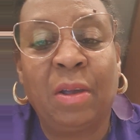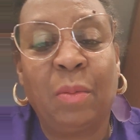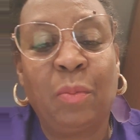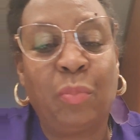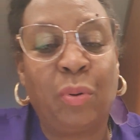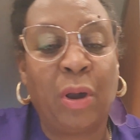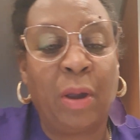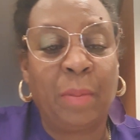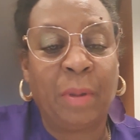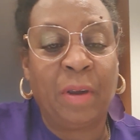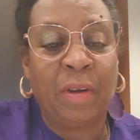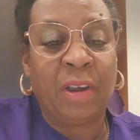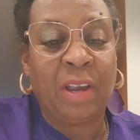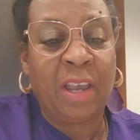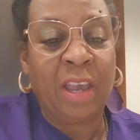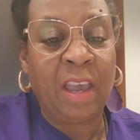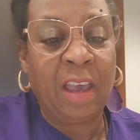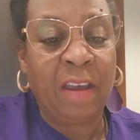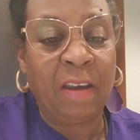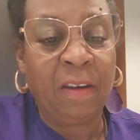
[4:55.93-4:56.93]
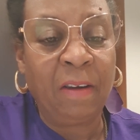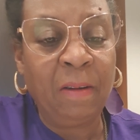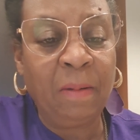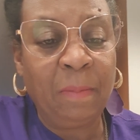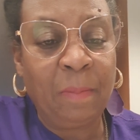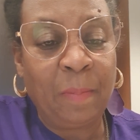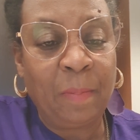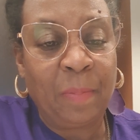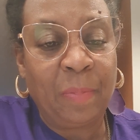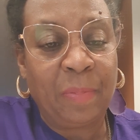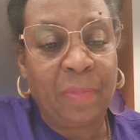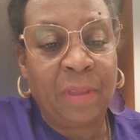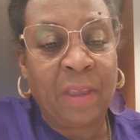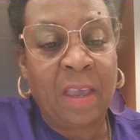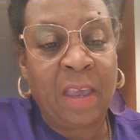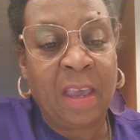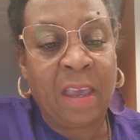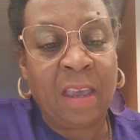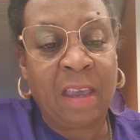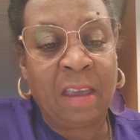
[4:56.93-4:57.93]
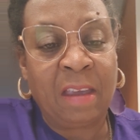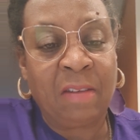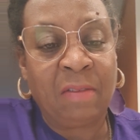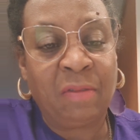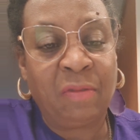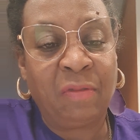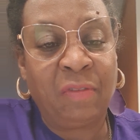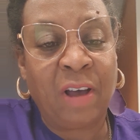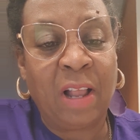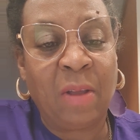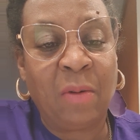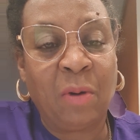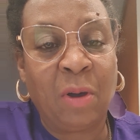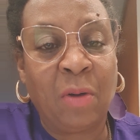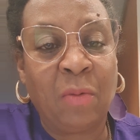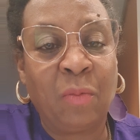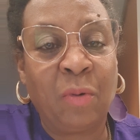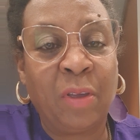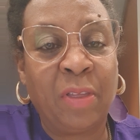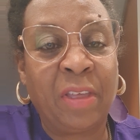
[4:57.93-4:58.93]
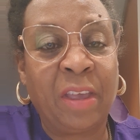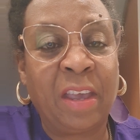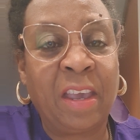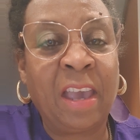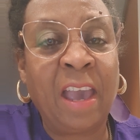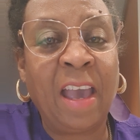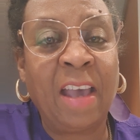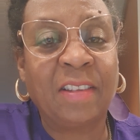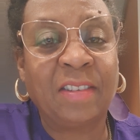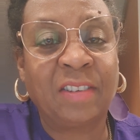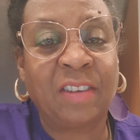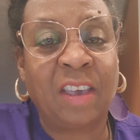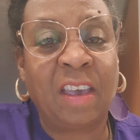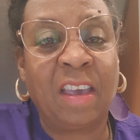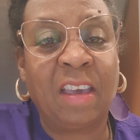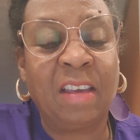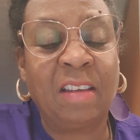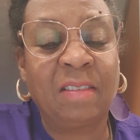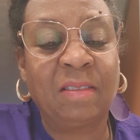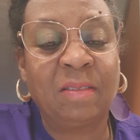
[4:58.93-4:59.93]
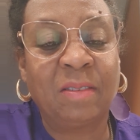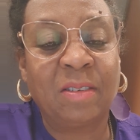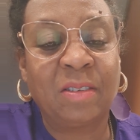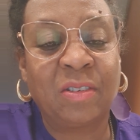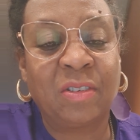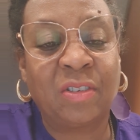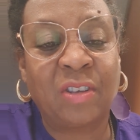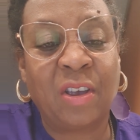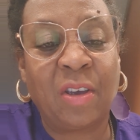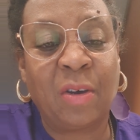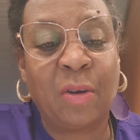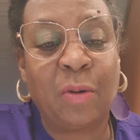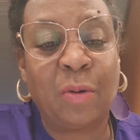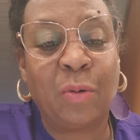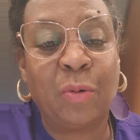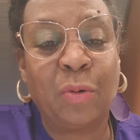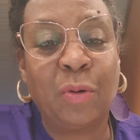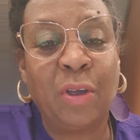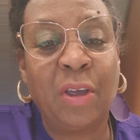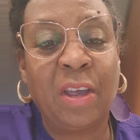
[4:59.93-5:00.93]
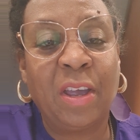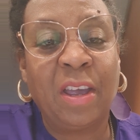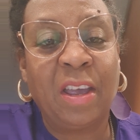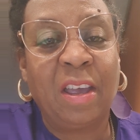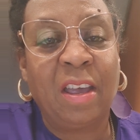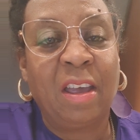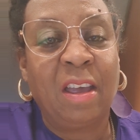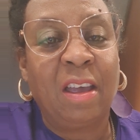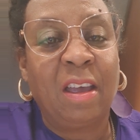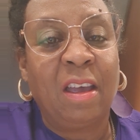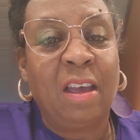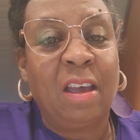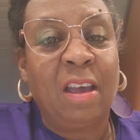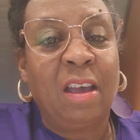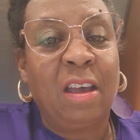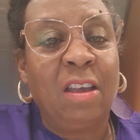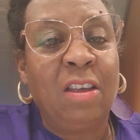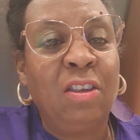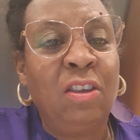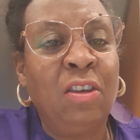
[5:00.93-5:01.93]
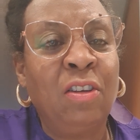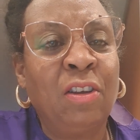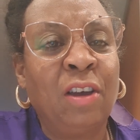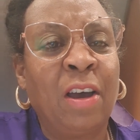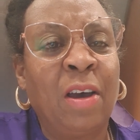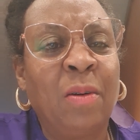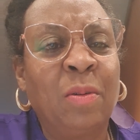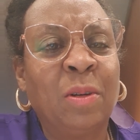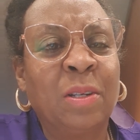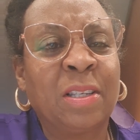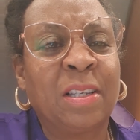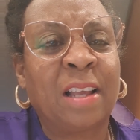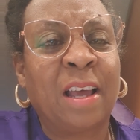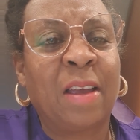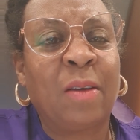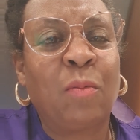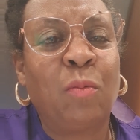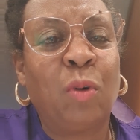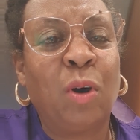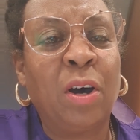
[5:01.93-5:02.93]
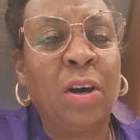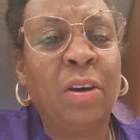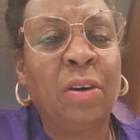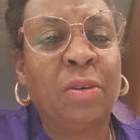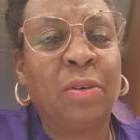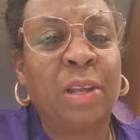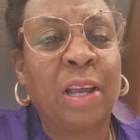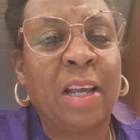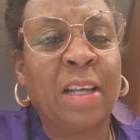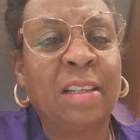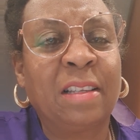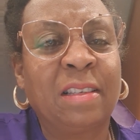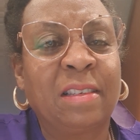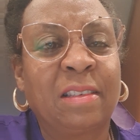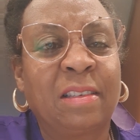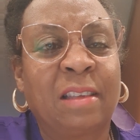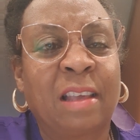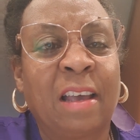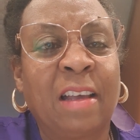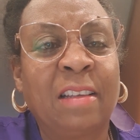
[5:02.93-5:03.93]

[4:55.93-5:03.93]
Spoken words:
primary care. and follow up with a CAT scan. So, I was like, whoa, that's